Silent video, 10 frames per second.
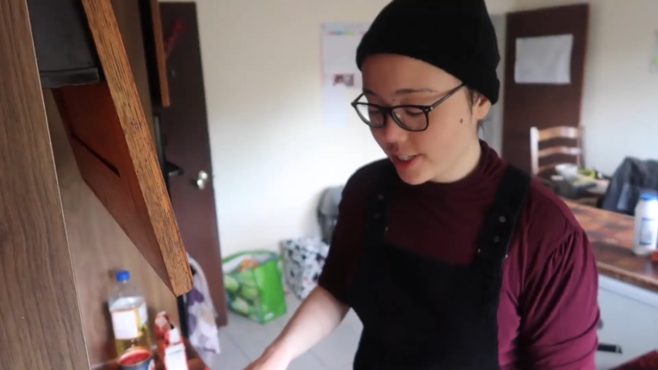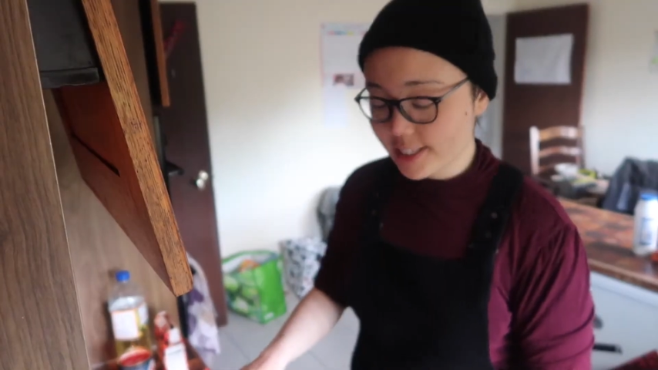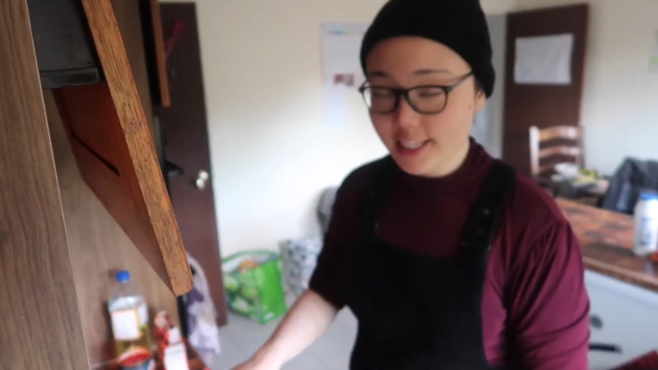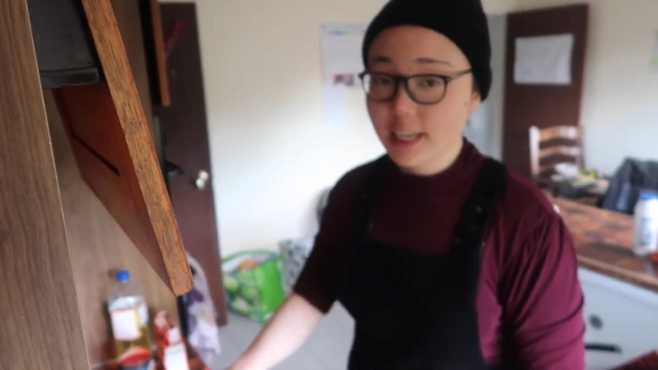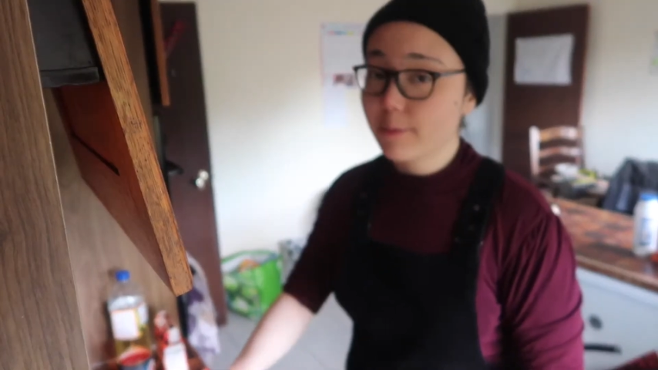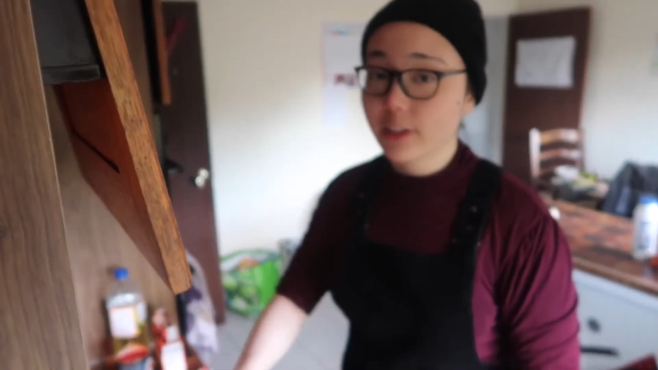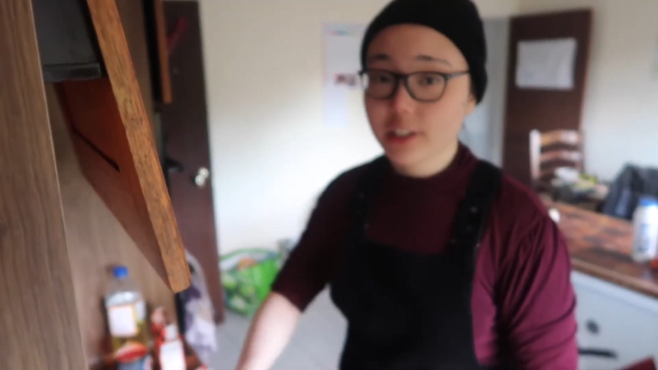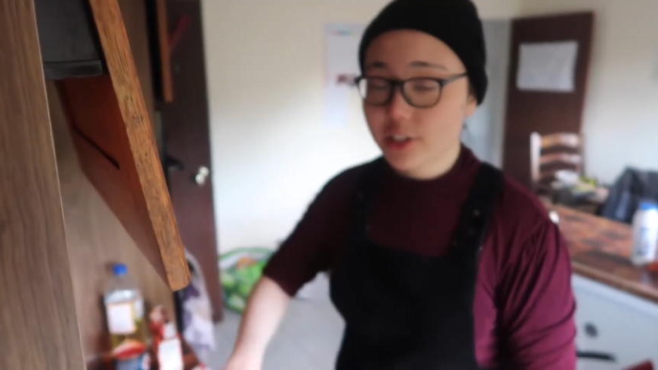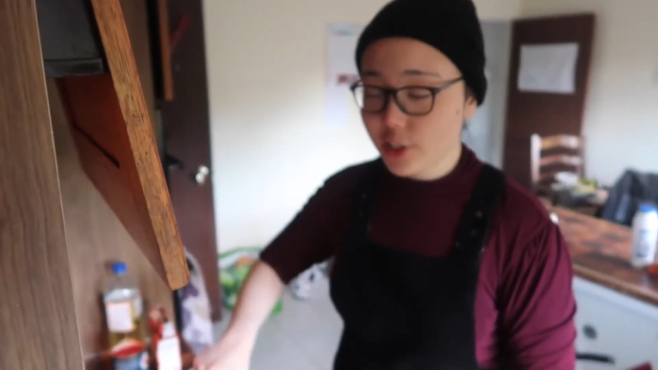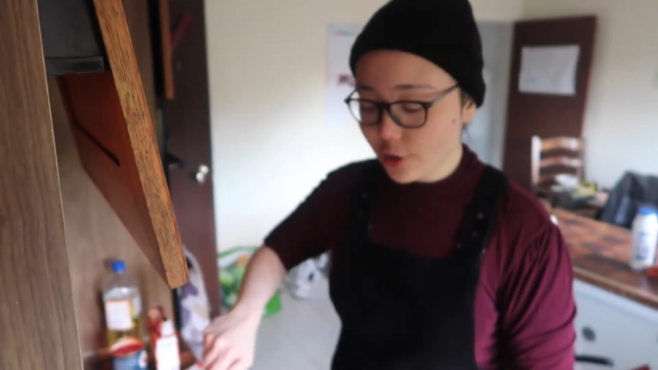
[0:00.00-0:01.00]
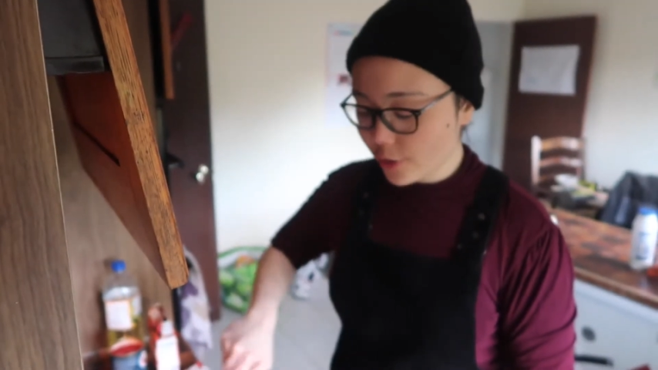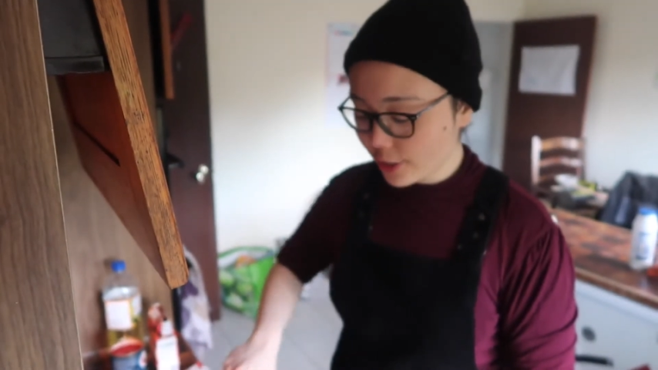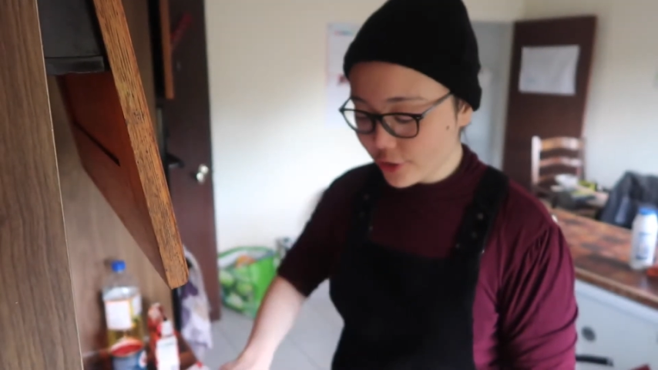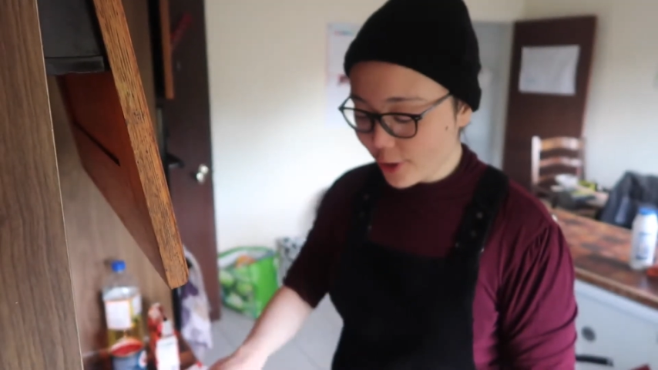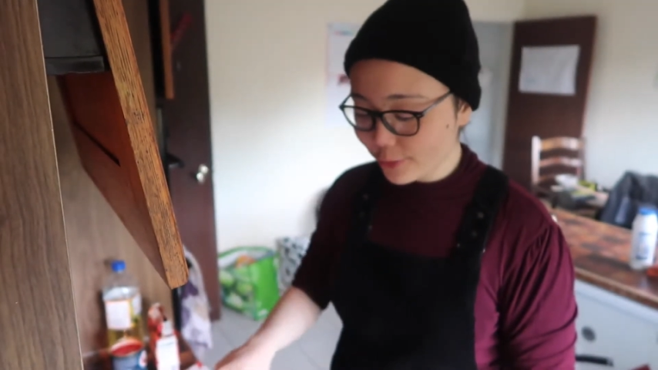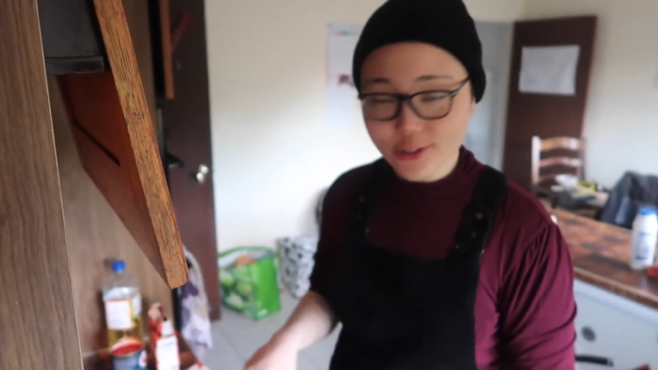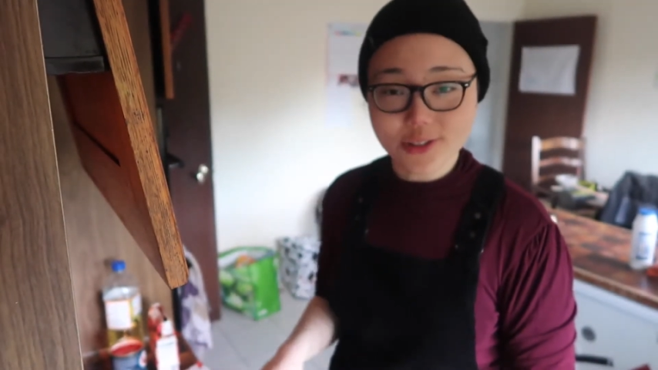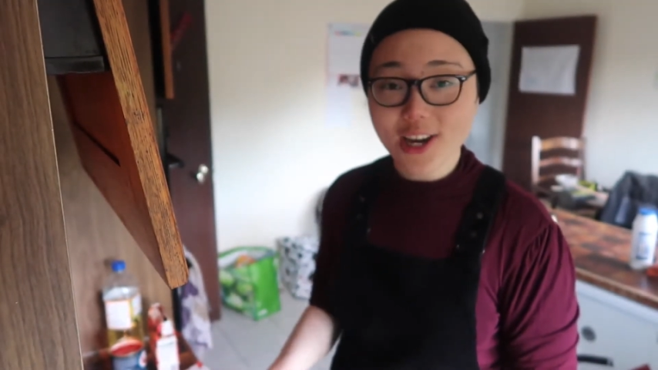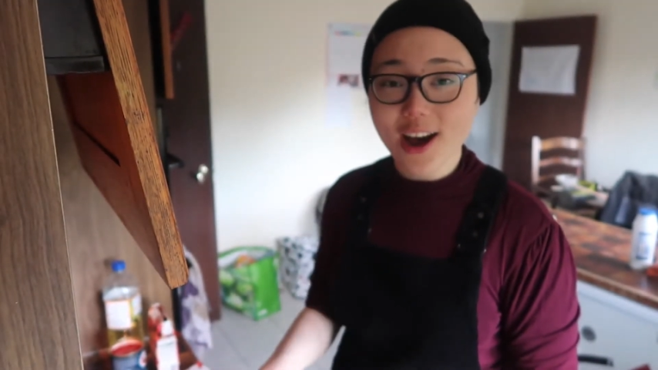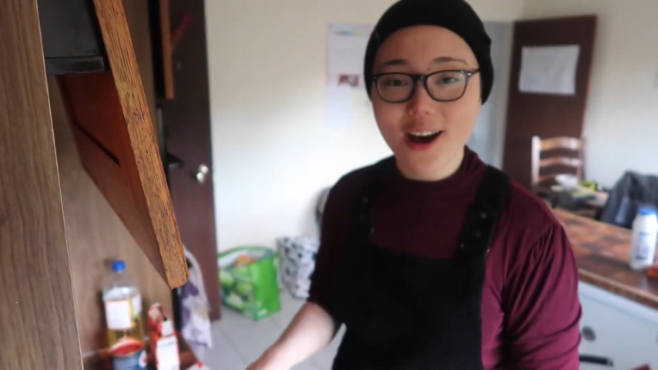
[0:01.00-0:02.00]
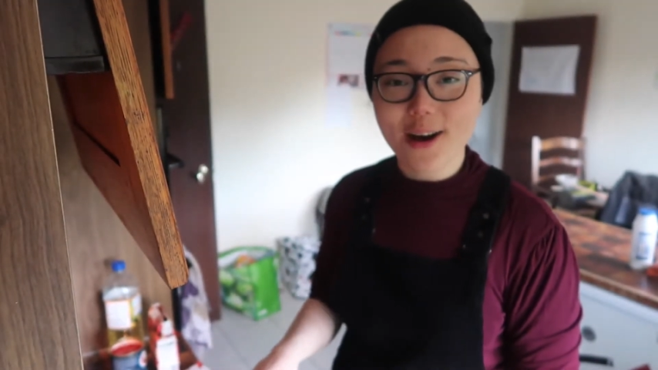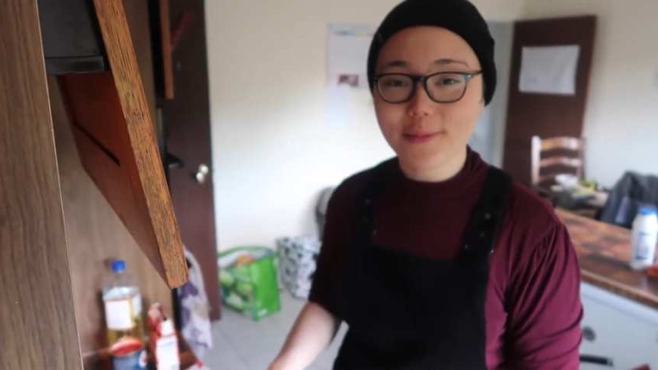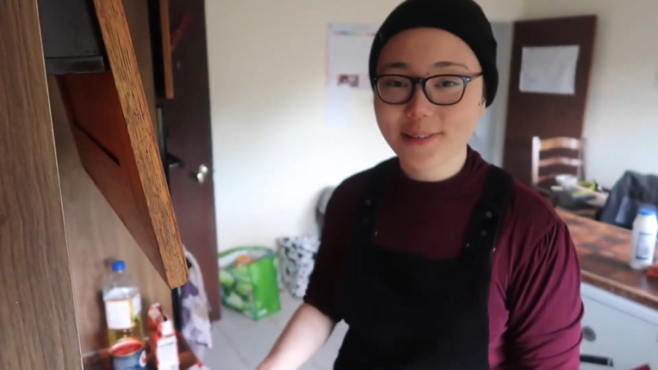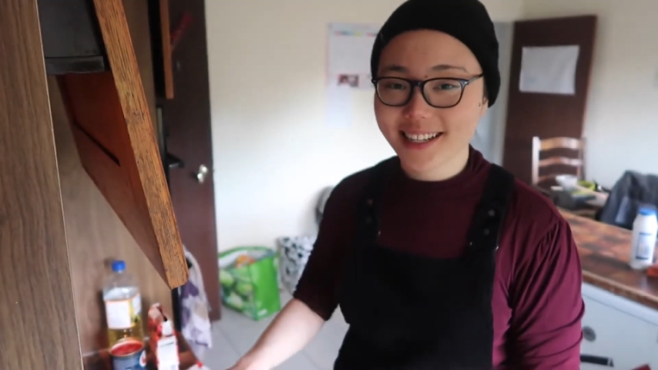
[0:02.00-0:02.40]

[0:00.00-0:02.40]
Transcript: Just keep on stirring, don't stop.